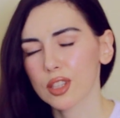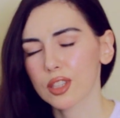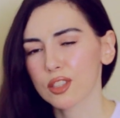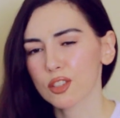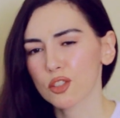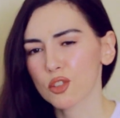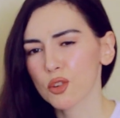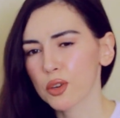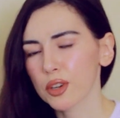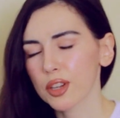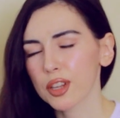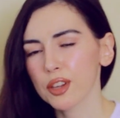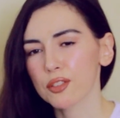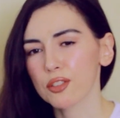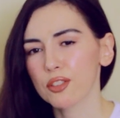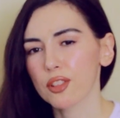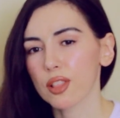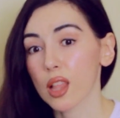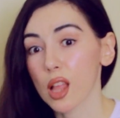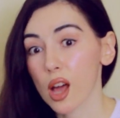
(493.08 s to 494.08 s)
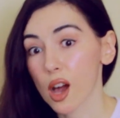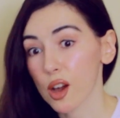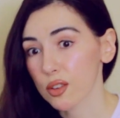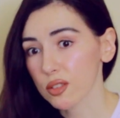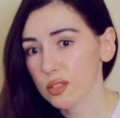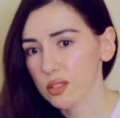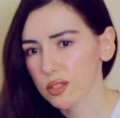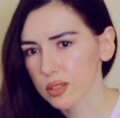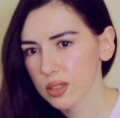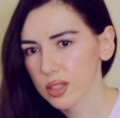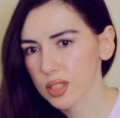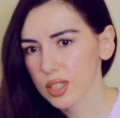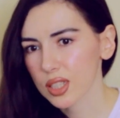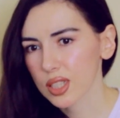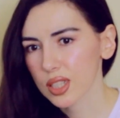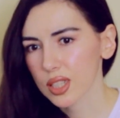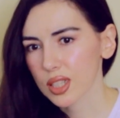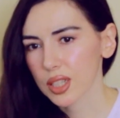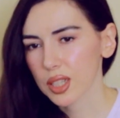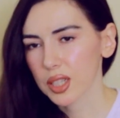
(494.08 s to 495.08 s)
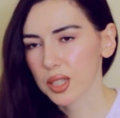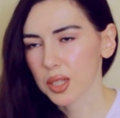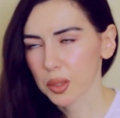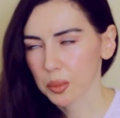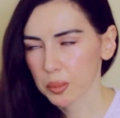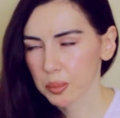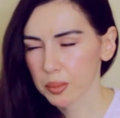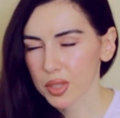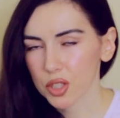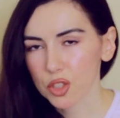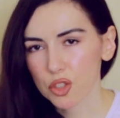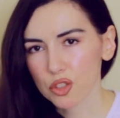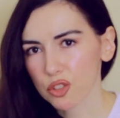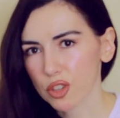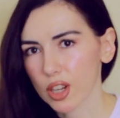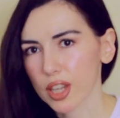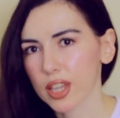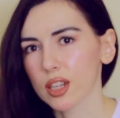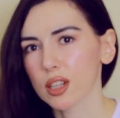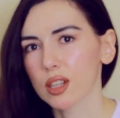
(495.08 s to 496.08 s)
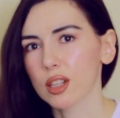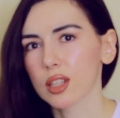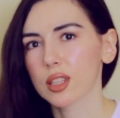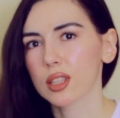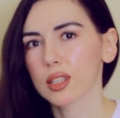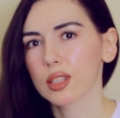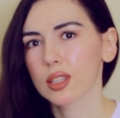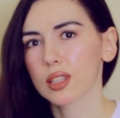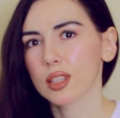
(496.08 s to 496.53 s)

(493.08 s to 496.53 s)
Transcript: a story of love, betrayal,